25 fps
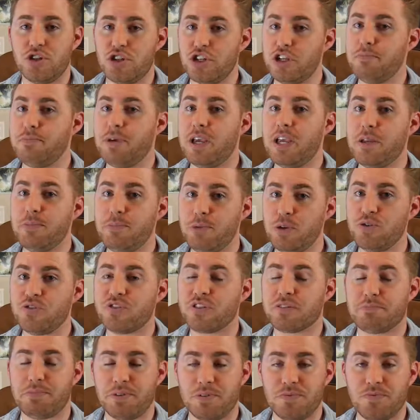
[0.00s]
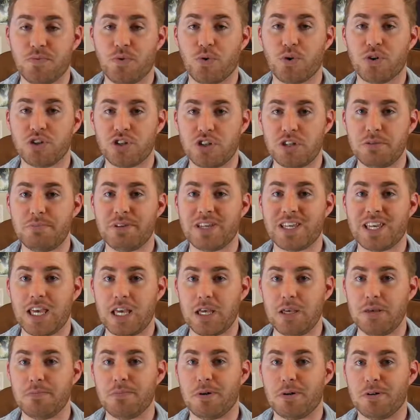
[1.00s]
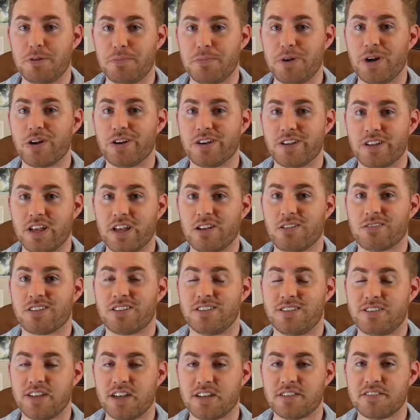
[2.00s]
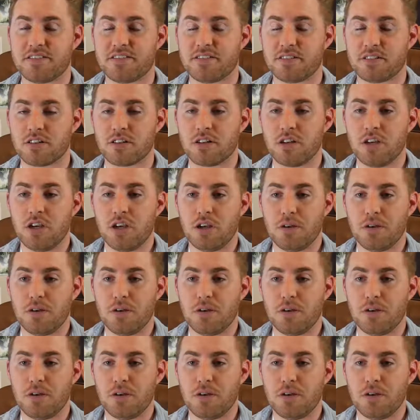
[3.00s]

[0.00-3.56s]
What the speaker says: She made music before she became an American Idol contestant,